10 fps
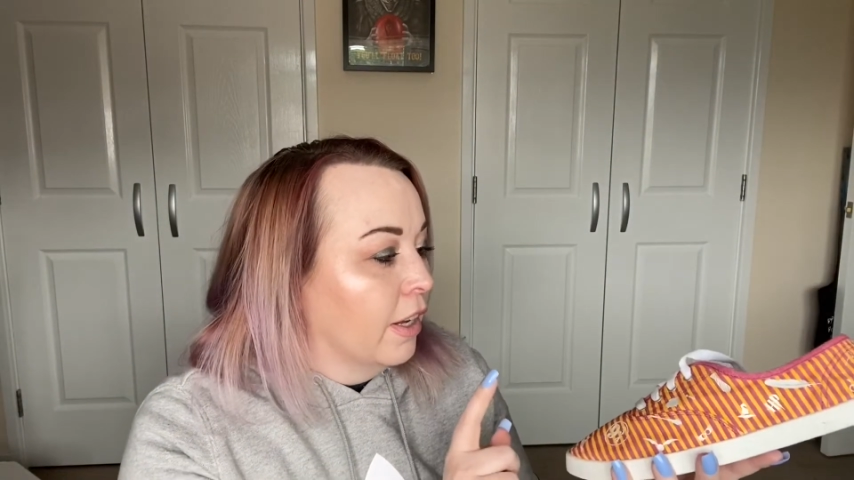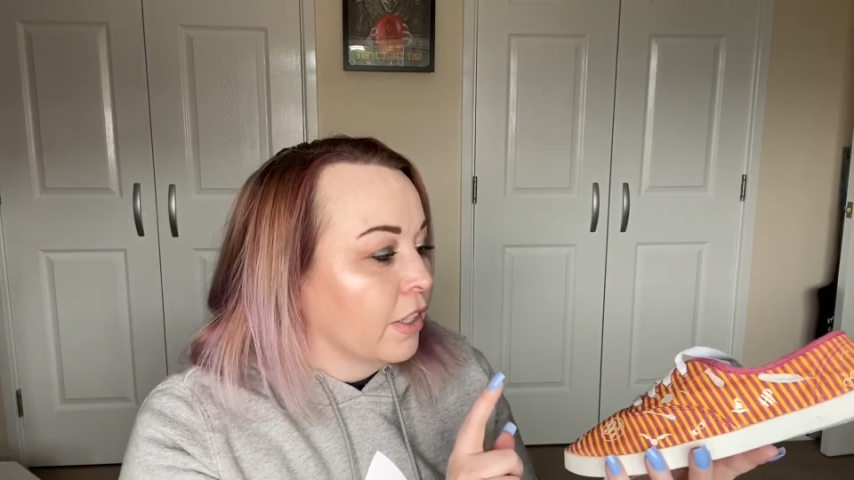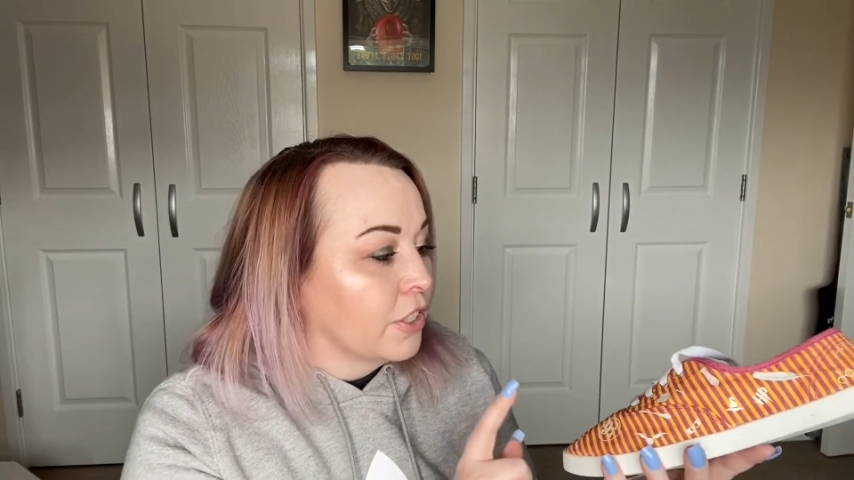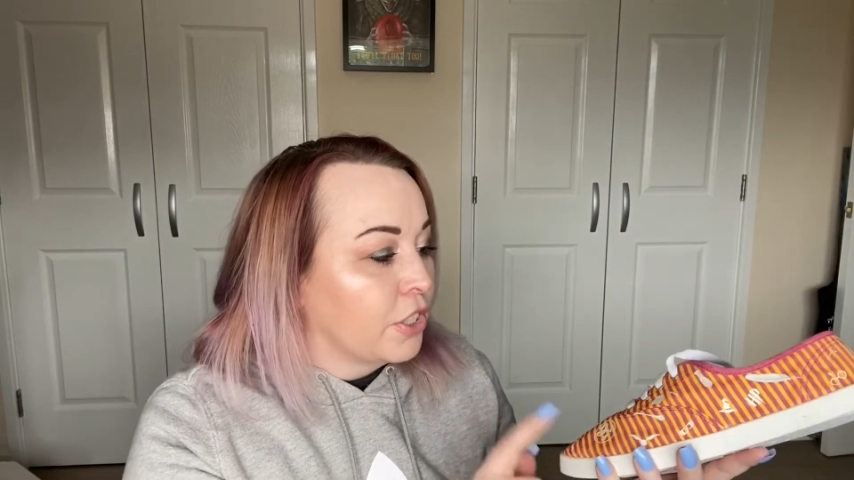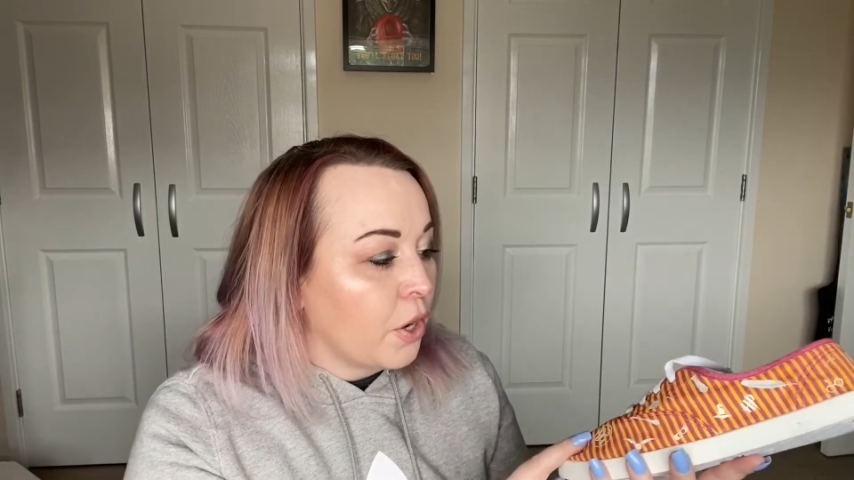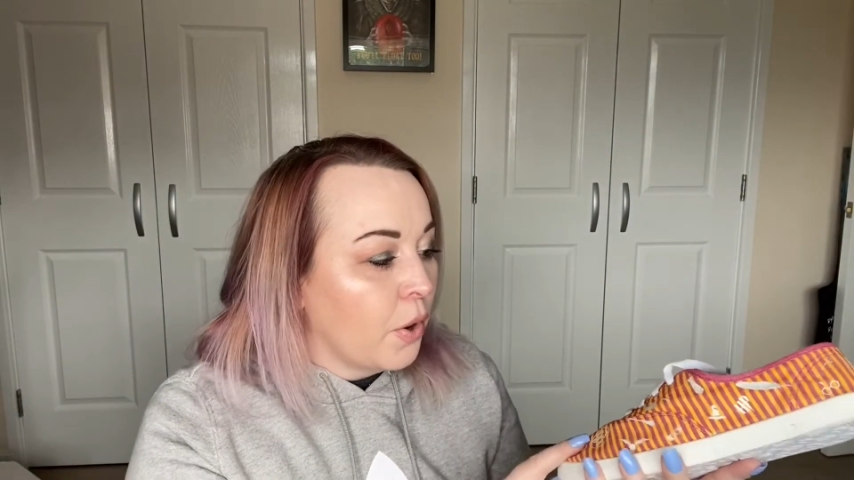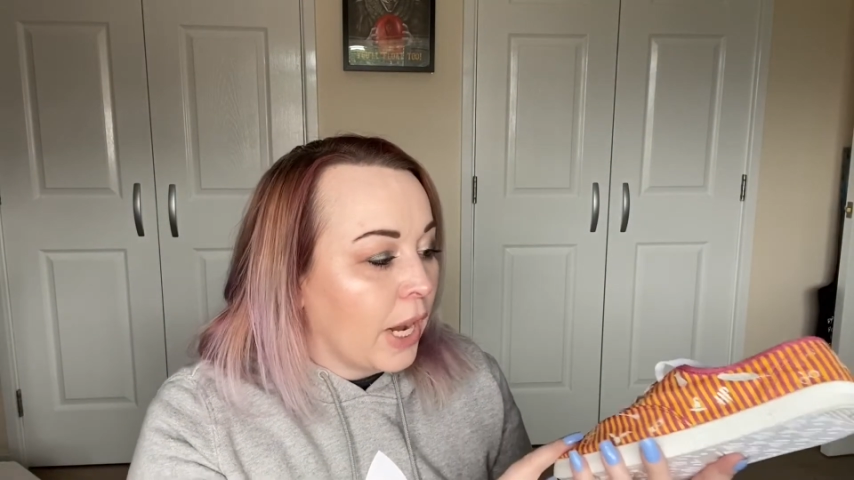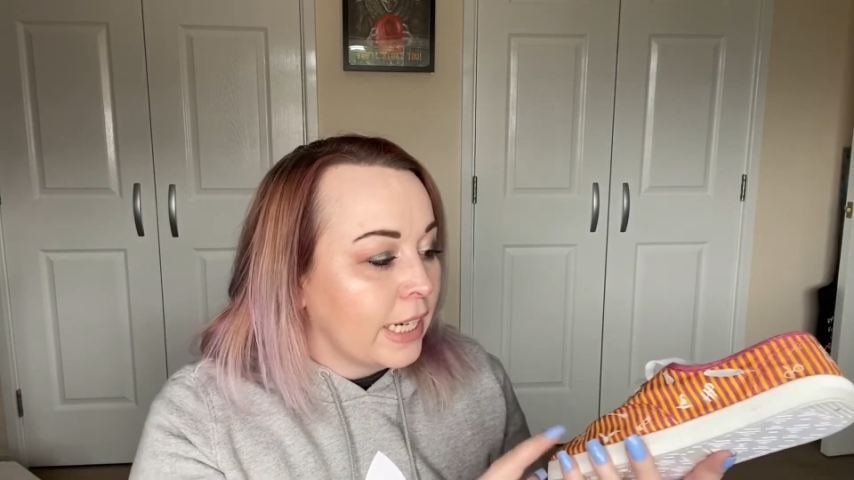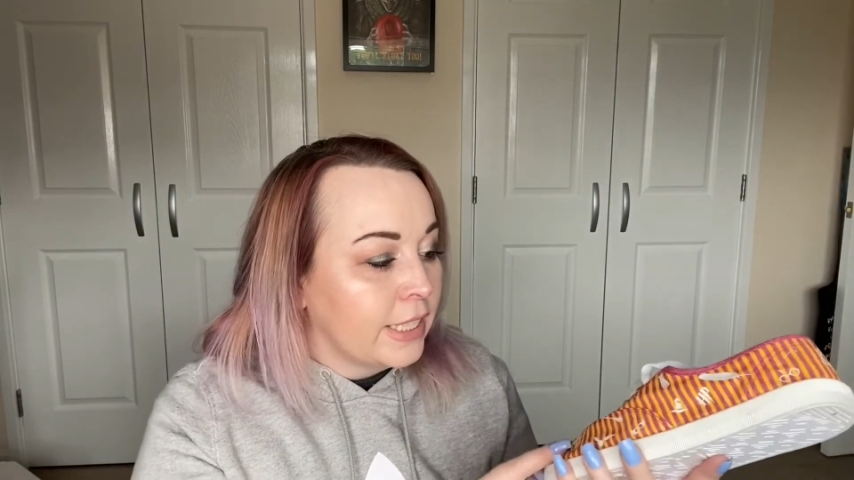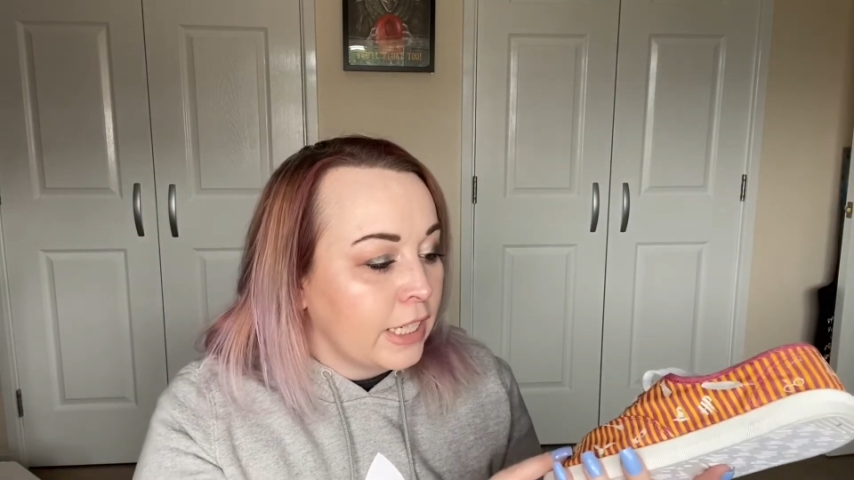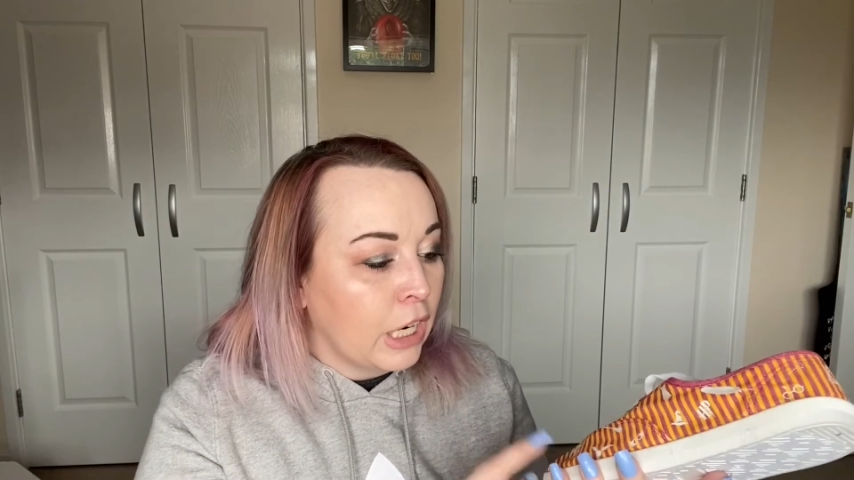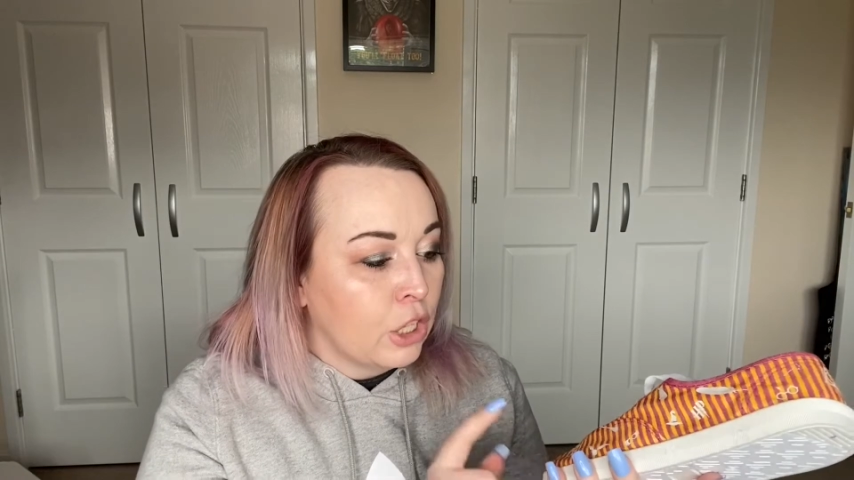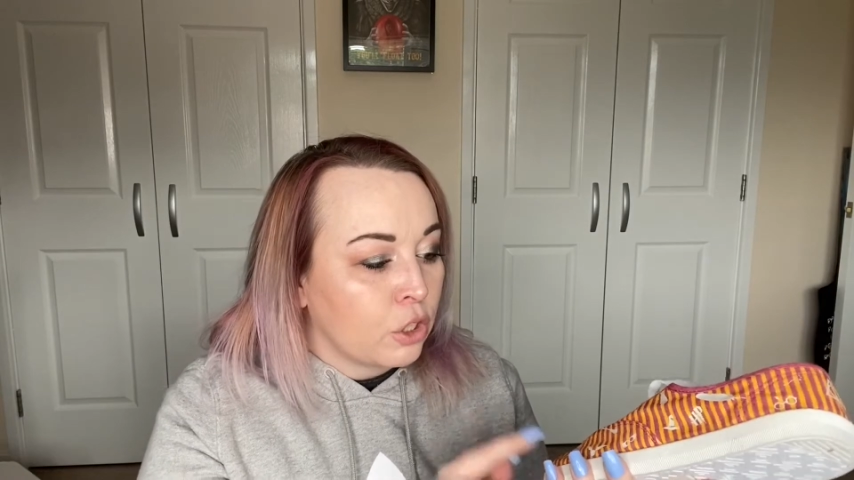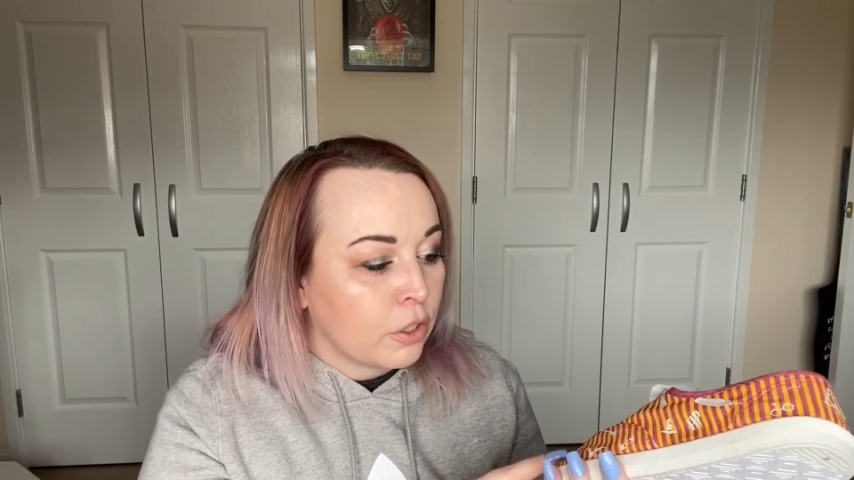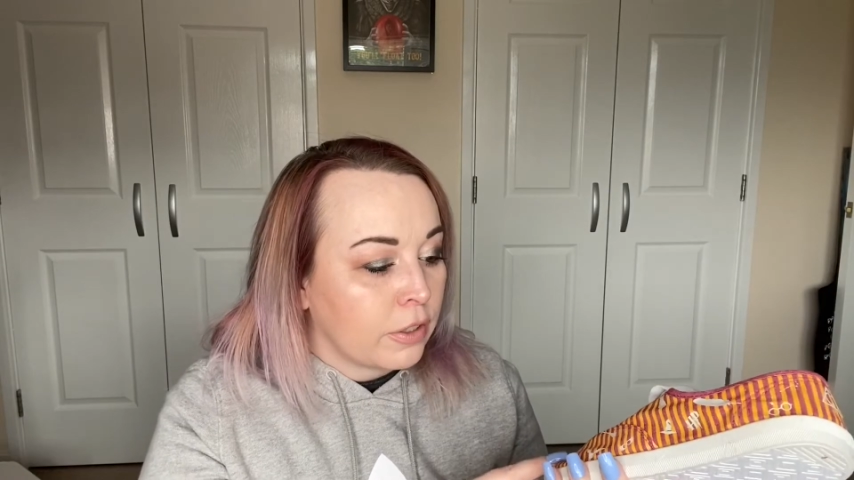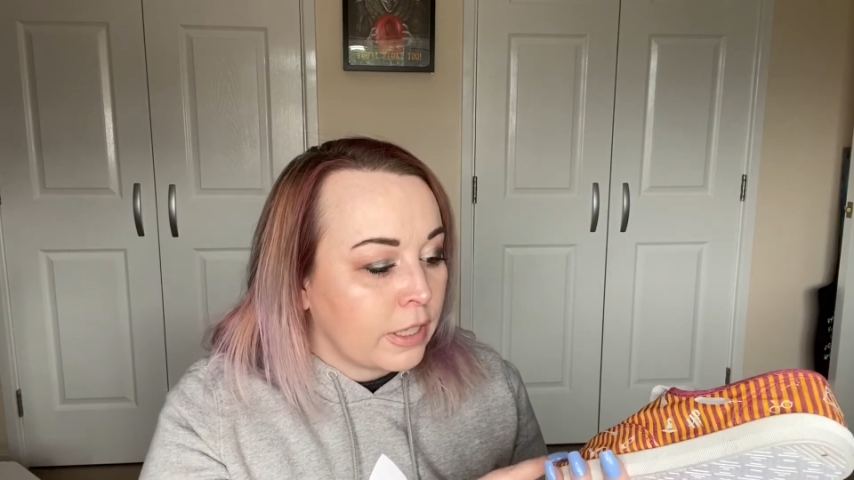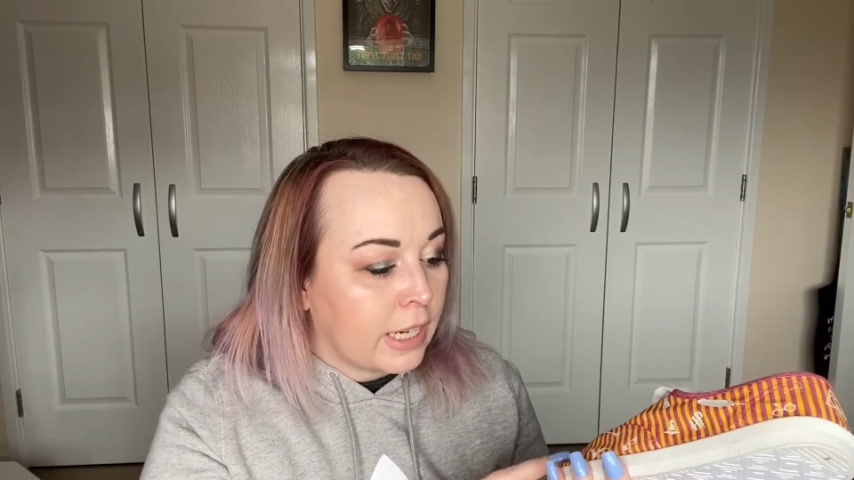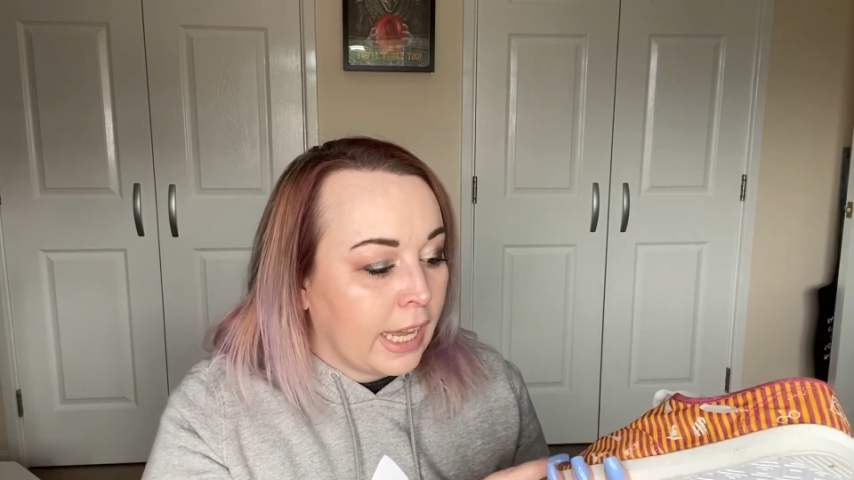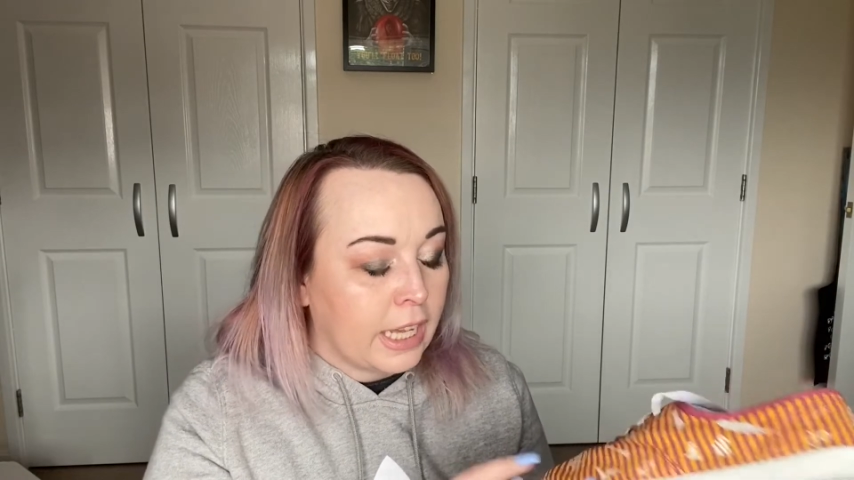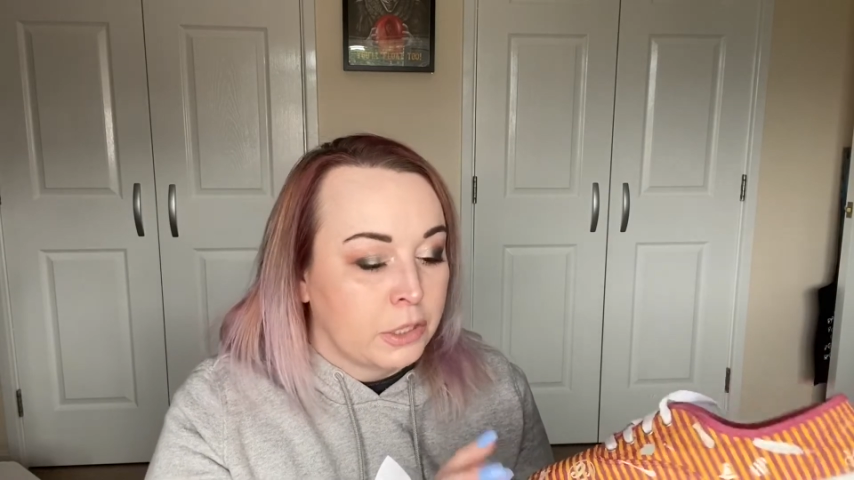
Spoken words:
So I did learn that I had